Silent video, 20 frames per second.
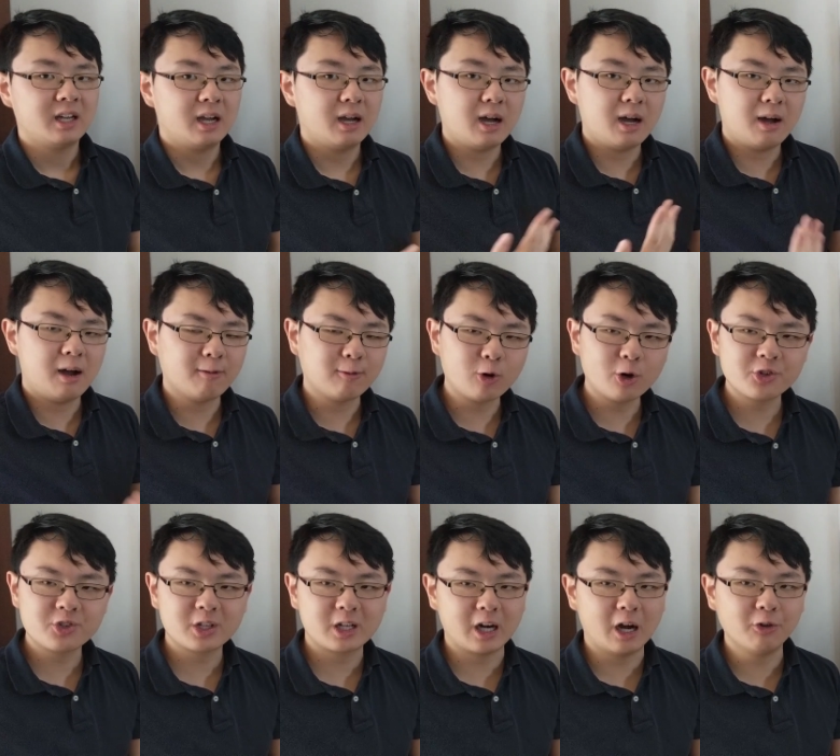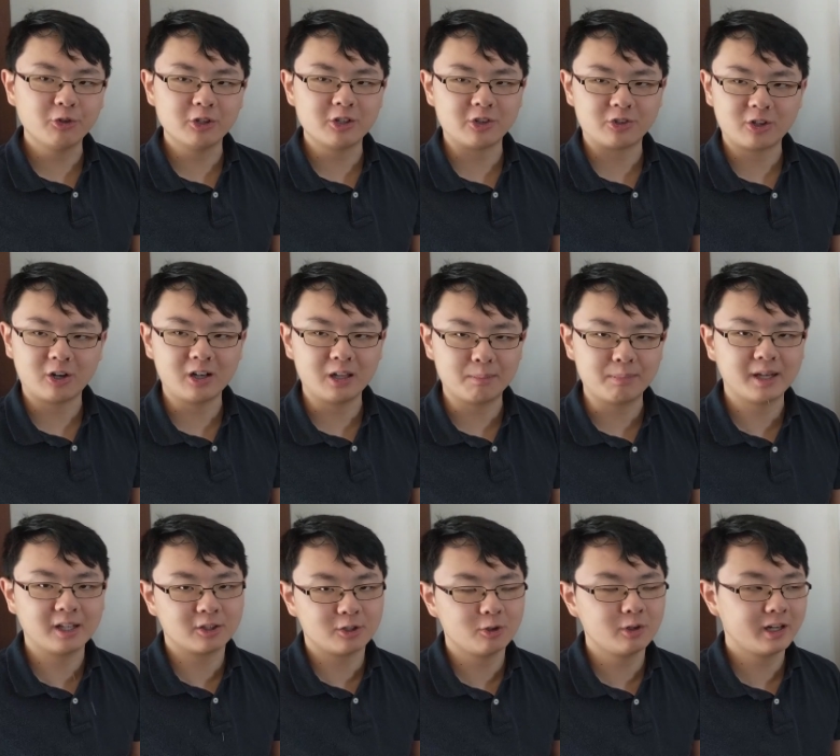Of course, you could also just turn the
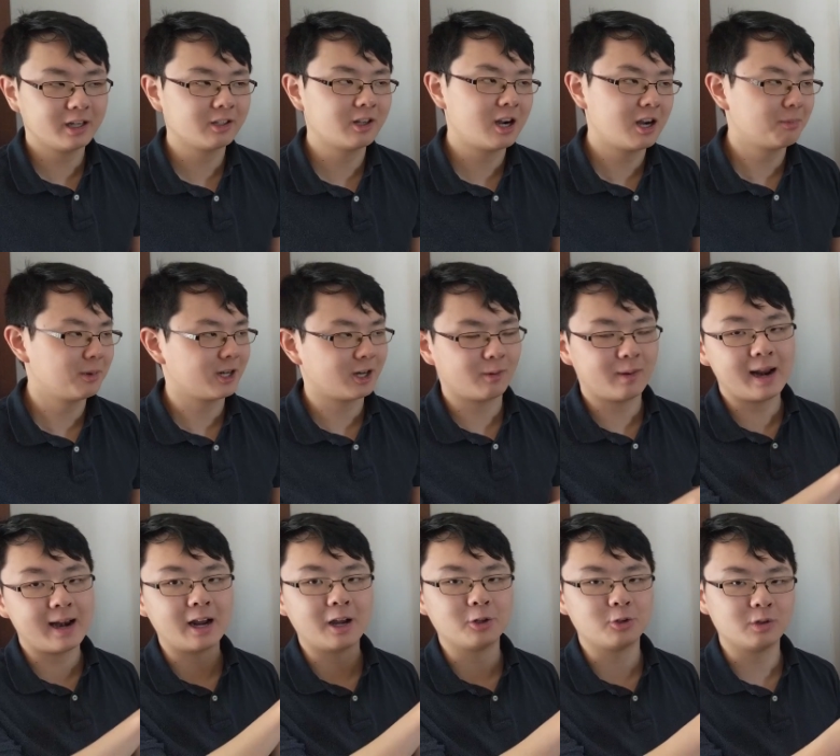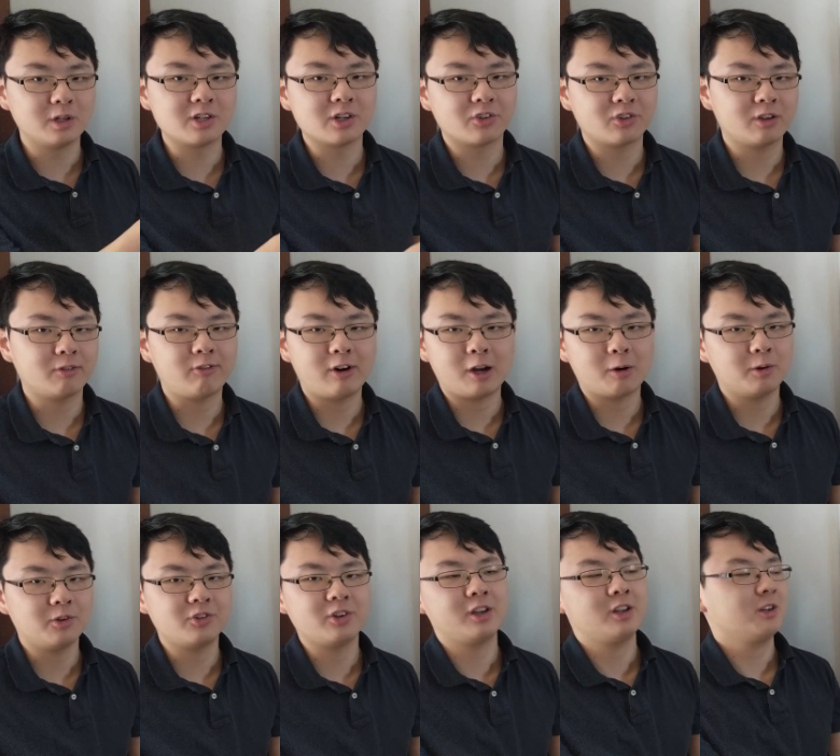big tuning knob on your radio to adjust the
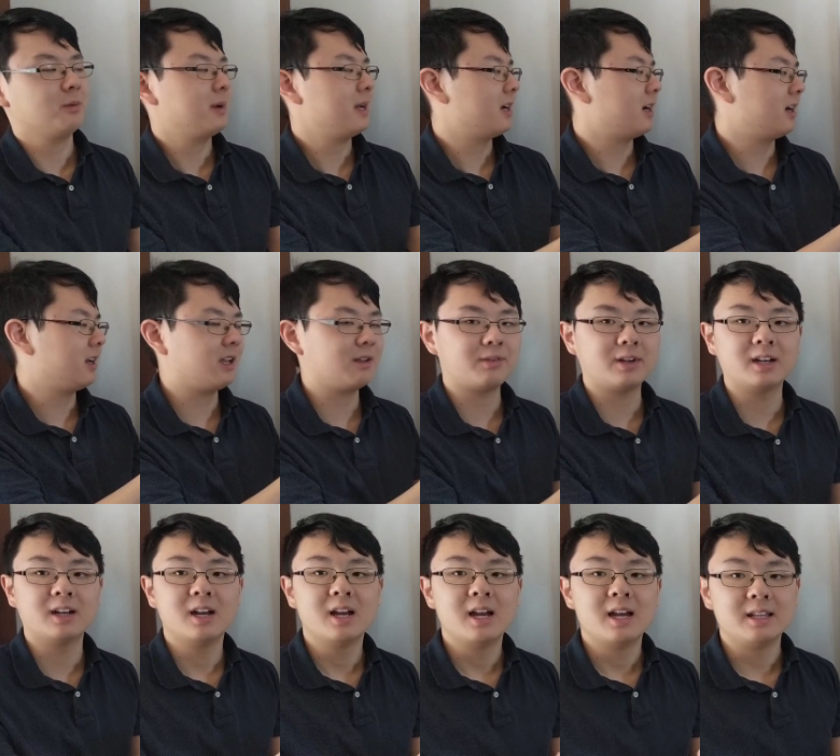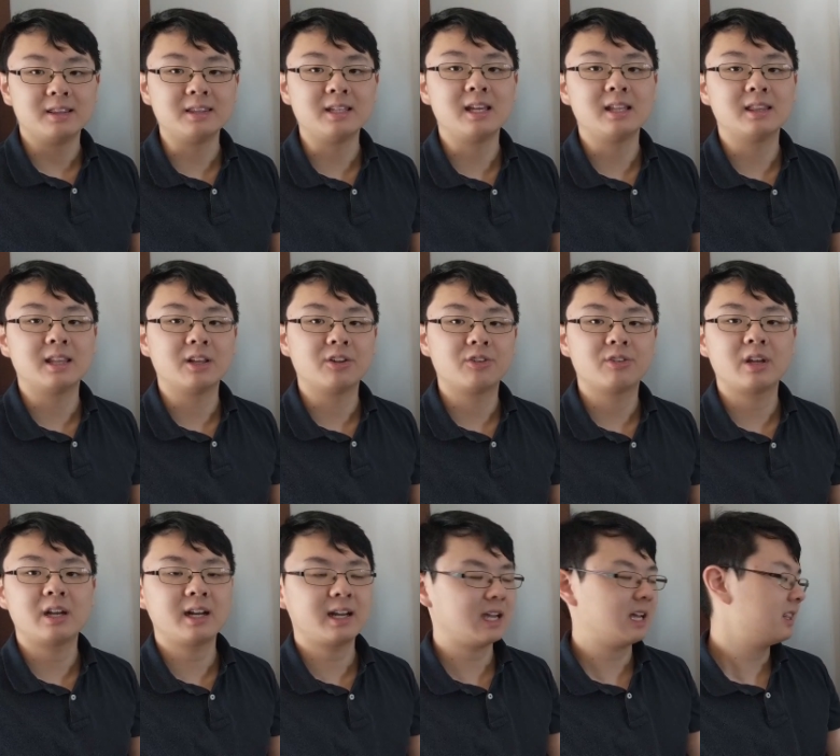frequency. You may not even need
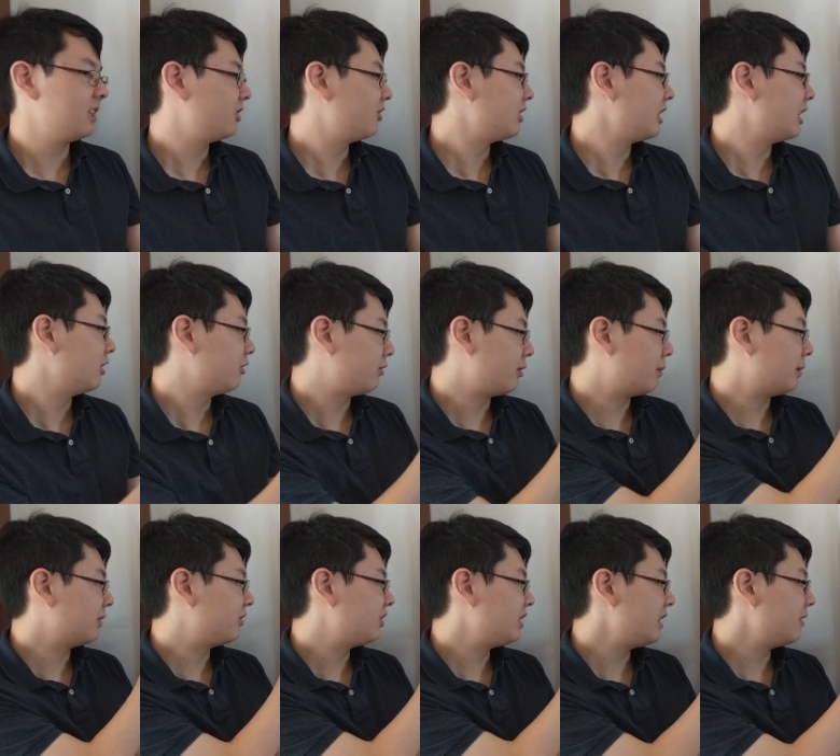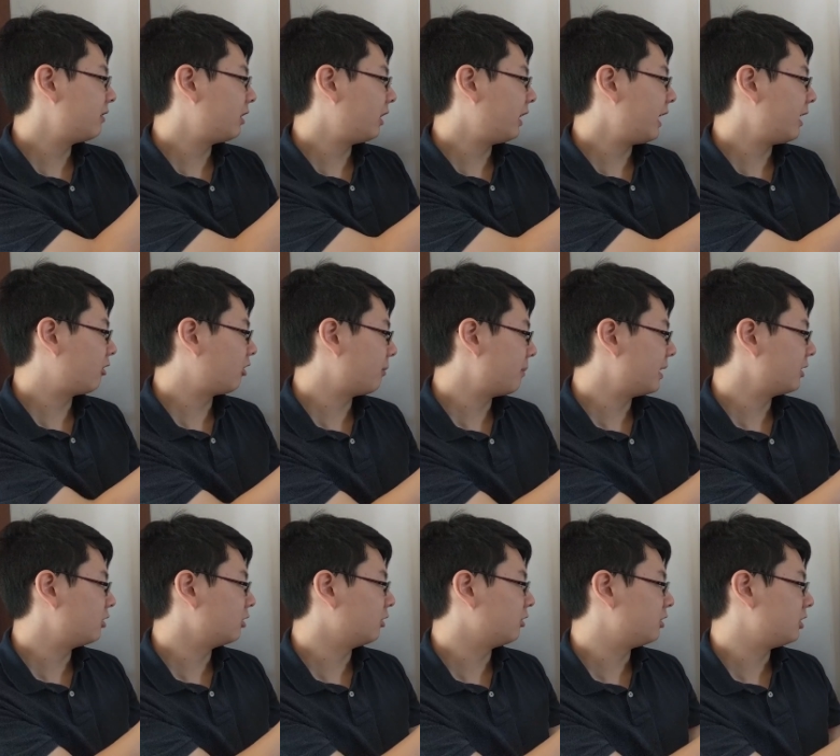this. And again, this stands for Receiver
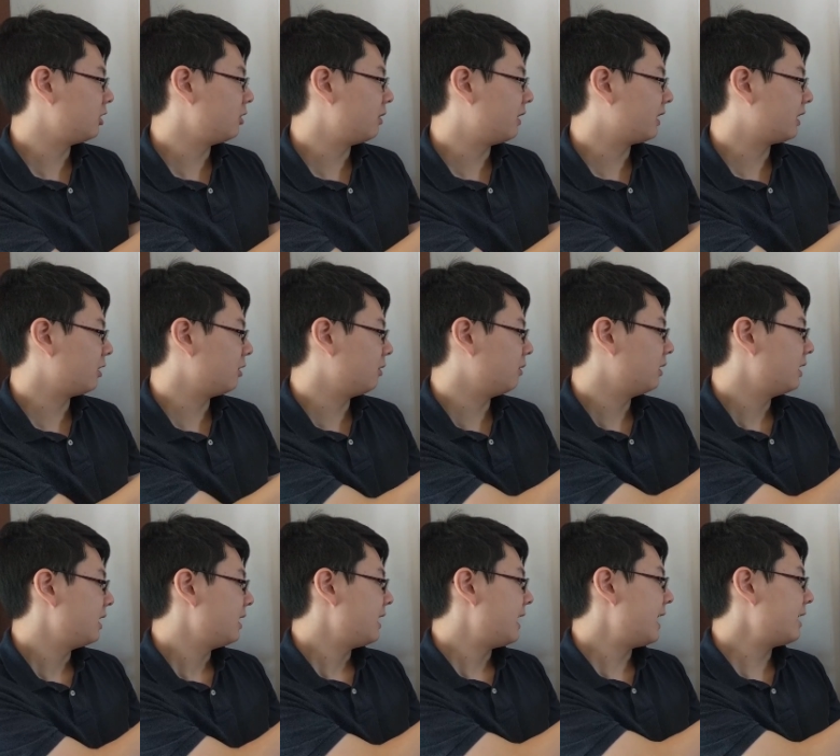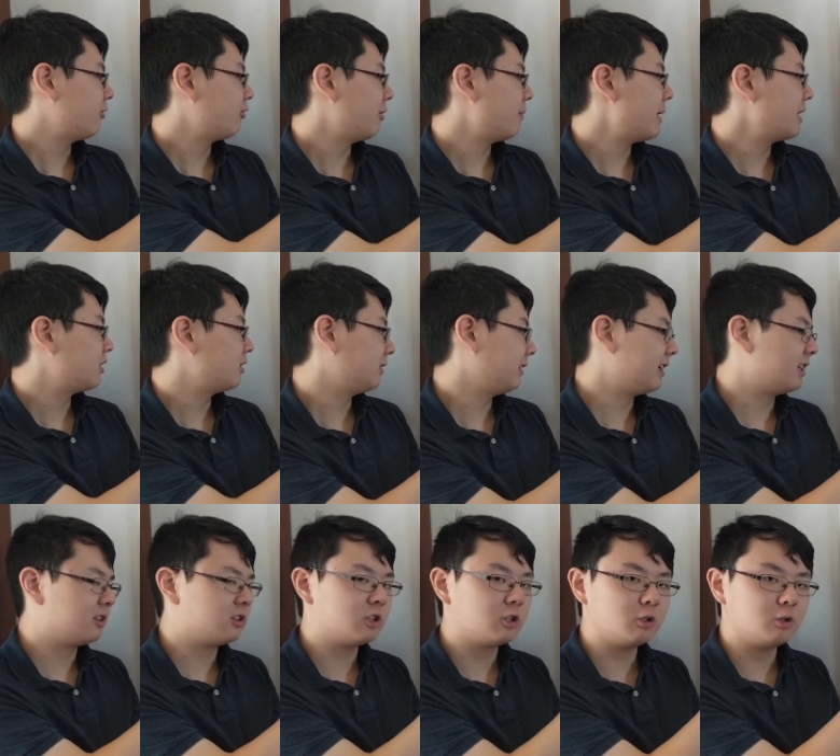Incremental Tuning. You
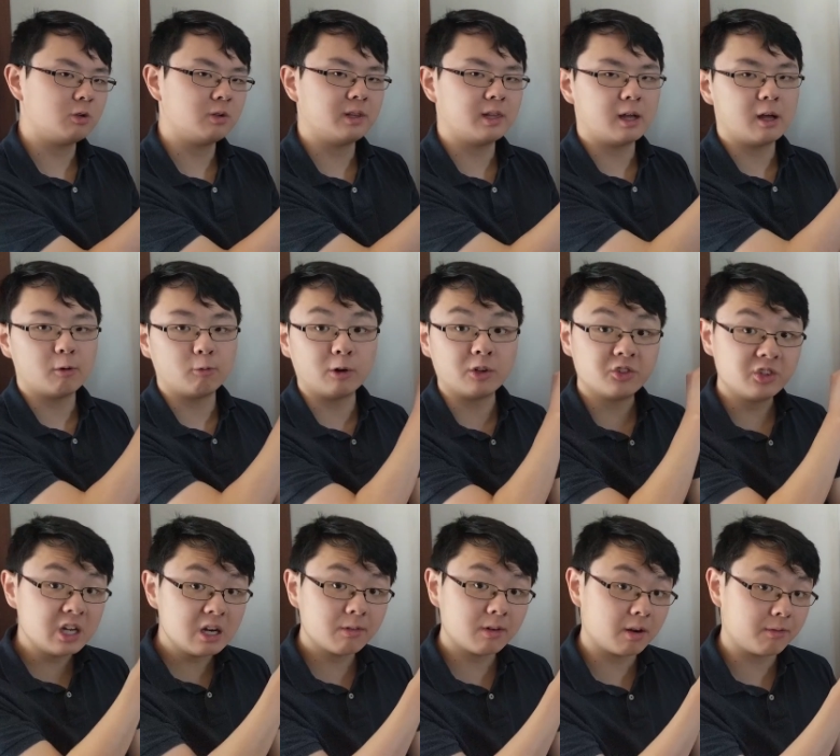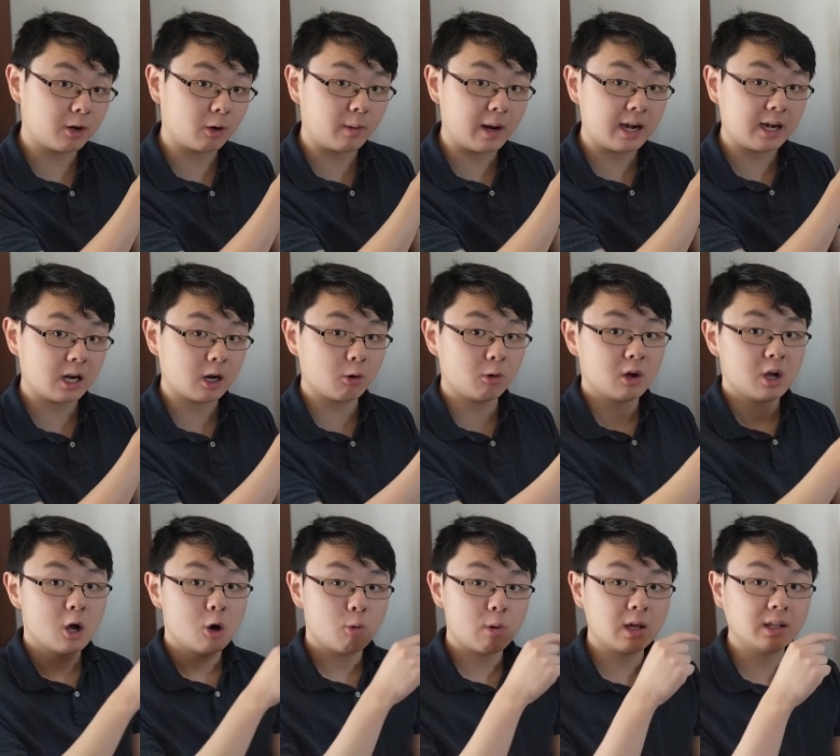incrementally tune the receiver of your radio
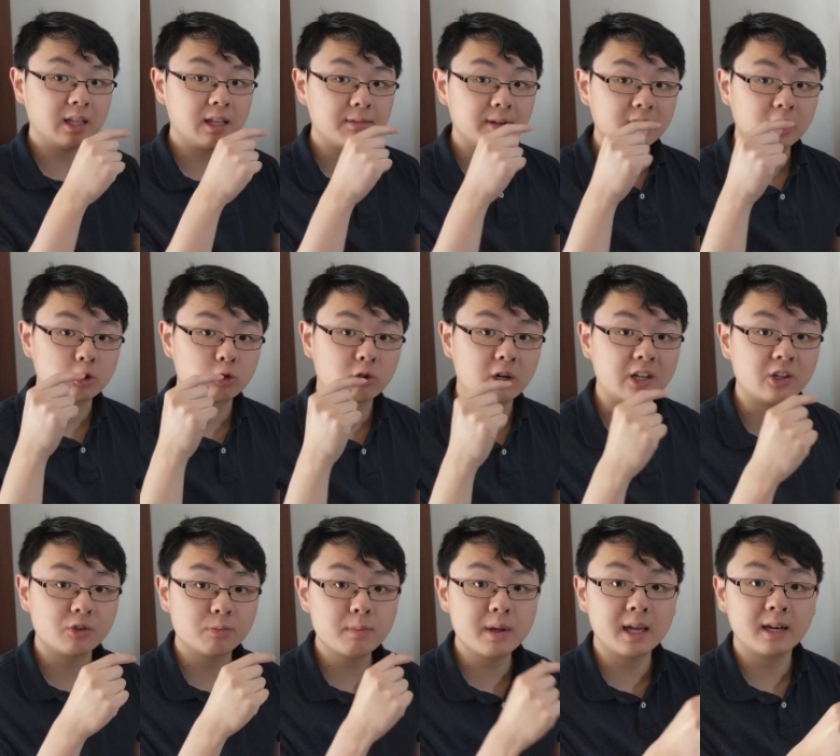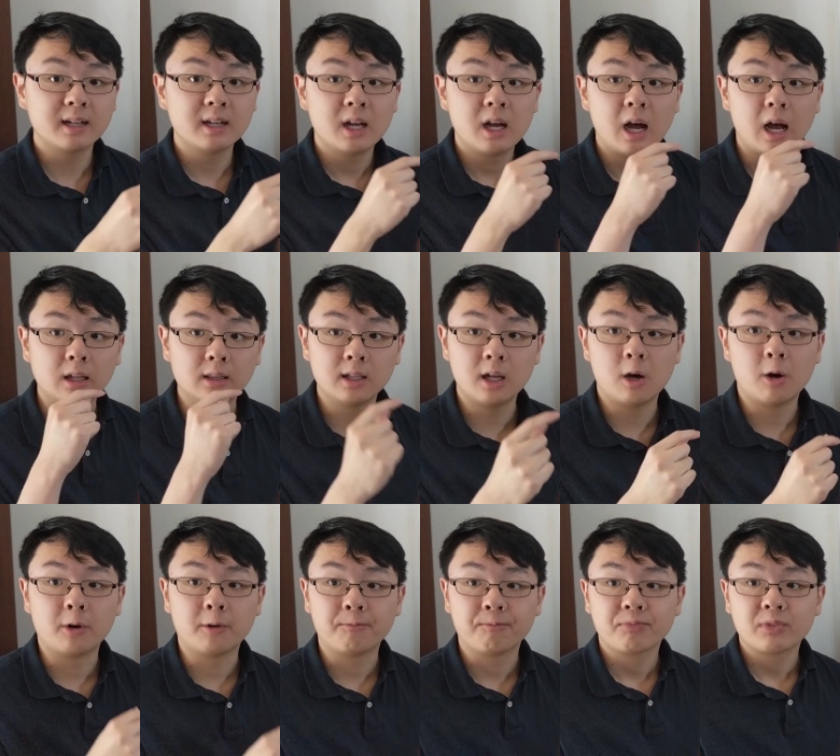while leaving the transmit
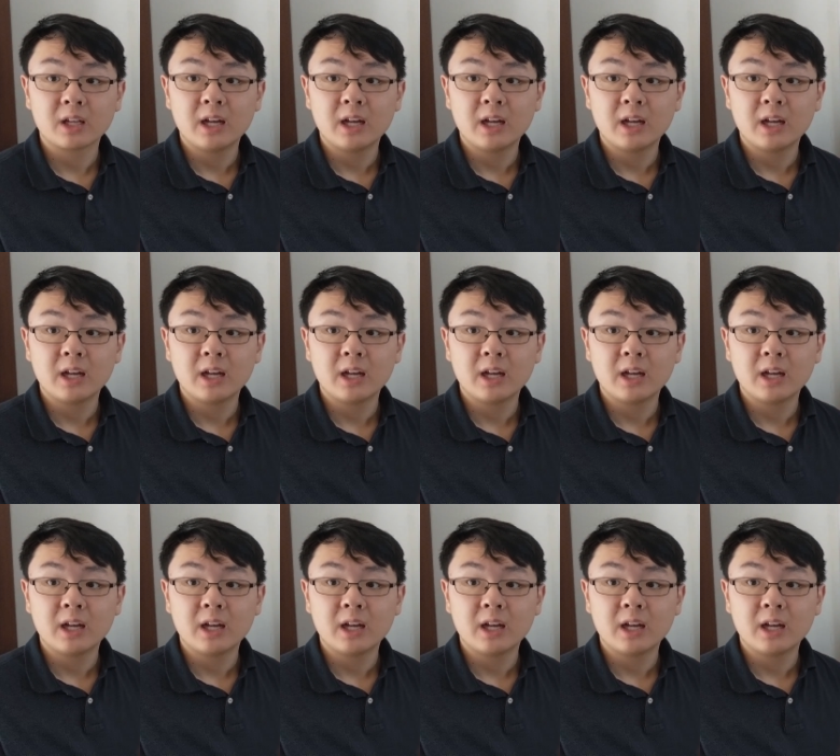alone.